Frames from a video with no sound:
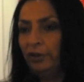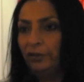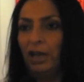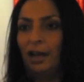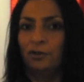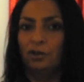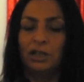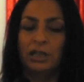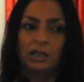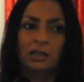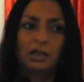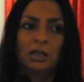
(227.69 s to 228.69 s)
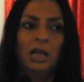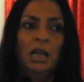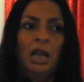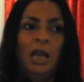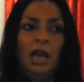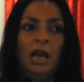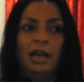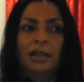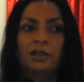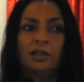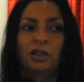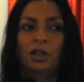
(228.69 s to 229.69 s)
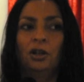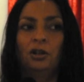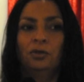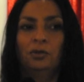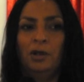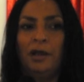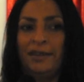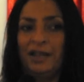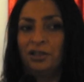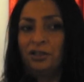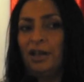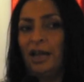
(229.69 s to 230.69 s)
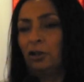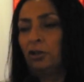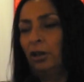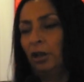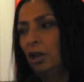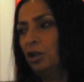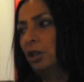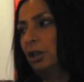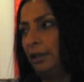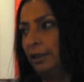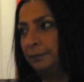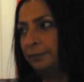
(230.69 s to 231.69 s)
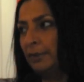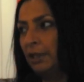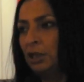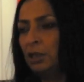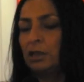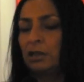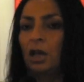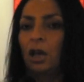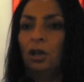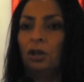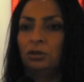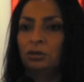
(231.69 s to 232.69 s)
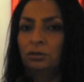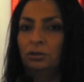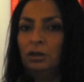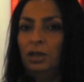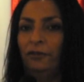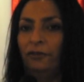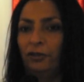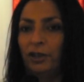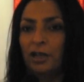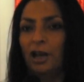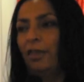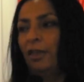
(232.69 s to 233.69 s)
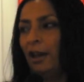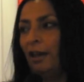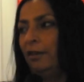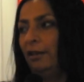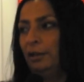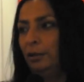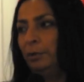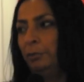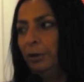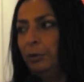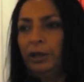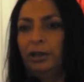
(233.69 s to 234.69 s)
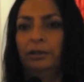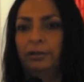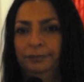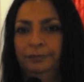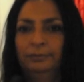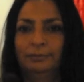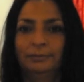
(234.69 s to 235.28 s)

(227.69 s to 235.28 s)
in front of a live audience, and they do that chronologically. So if we're not there, then it would be weird.